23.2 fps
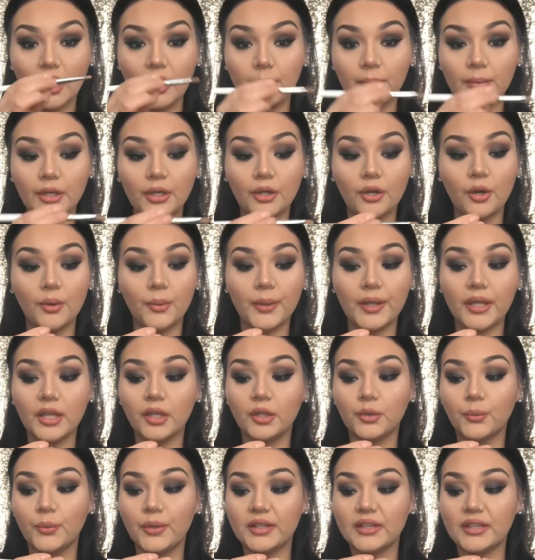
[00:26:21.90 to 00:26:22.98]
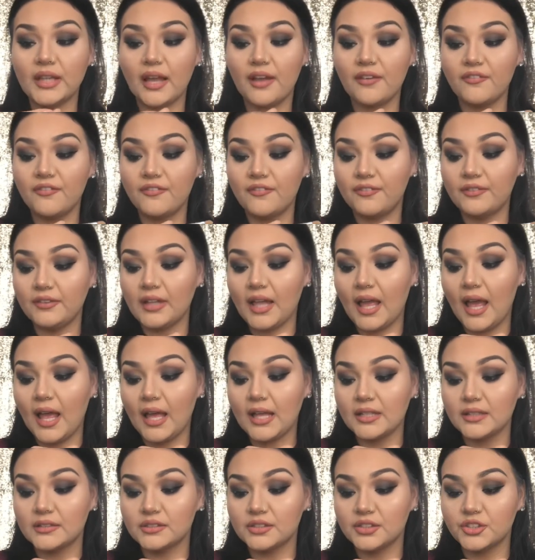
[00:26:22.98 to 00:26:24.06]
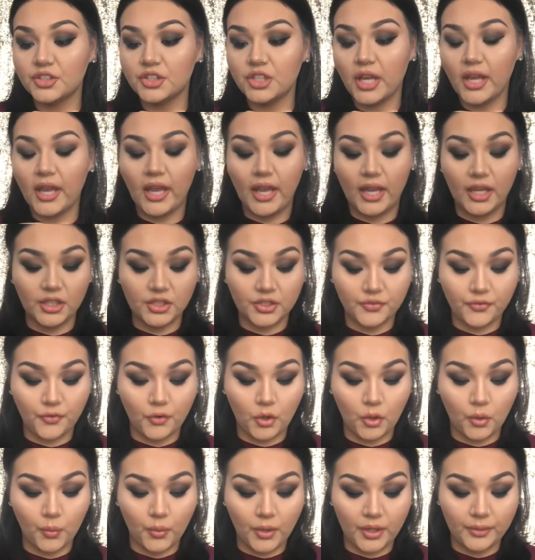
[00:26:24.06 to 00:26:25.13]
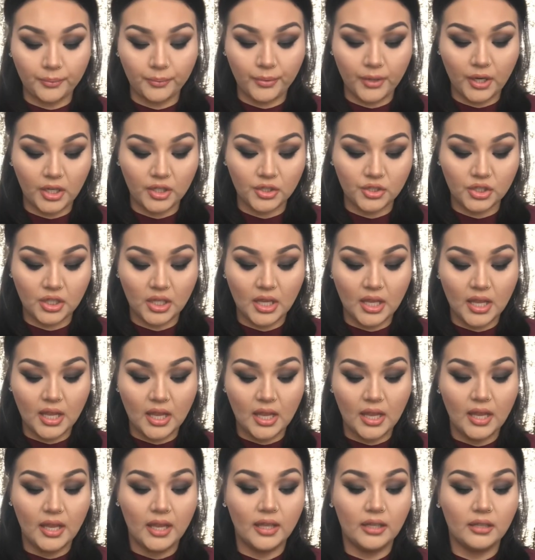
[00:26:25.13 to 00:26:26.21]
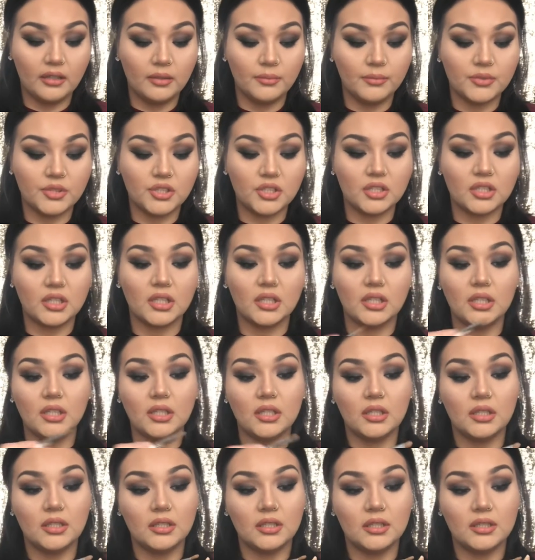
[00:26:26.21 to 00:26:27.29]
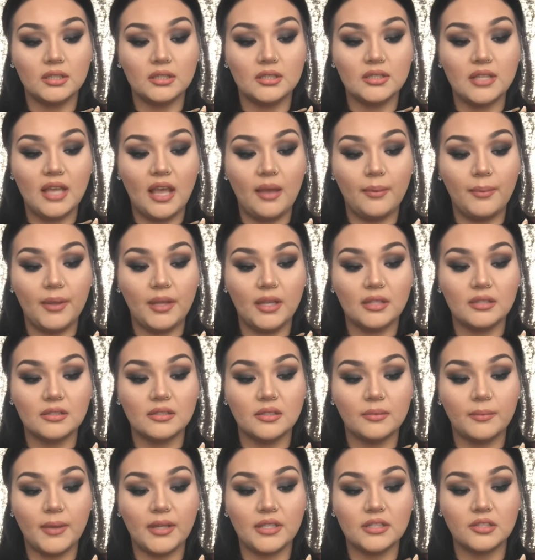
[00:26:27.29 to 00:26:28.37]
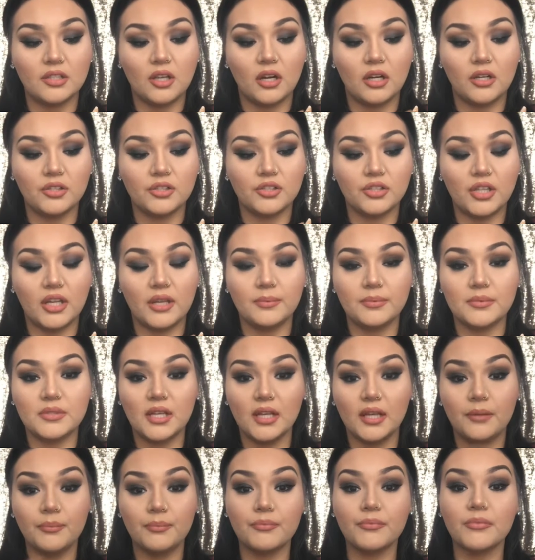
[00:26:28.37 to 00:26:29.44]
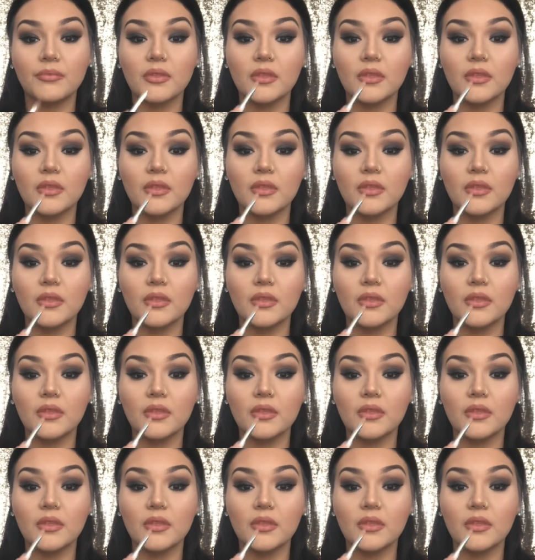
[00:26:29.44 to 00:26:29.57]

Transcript: I'm gonna go in with that flat JH41 brush, and I'm just gonna dab it into my Tarte Shape Tape.